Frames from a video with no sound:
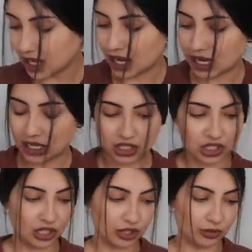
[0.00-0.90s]
that I
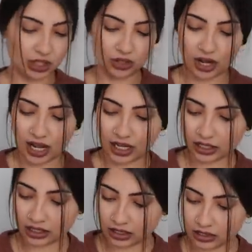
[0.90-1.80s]
shared with you
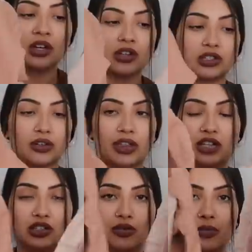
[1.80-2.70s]
guys. So
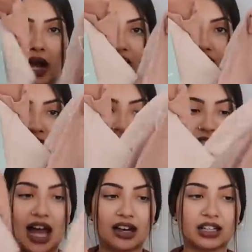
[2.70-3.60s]
they do match
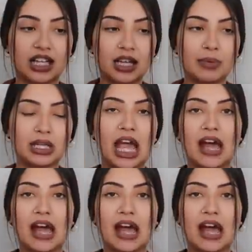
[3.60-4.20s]
exactly, but you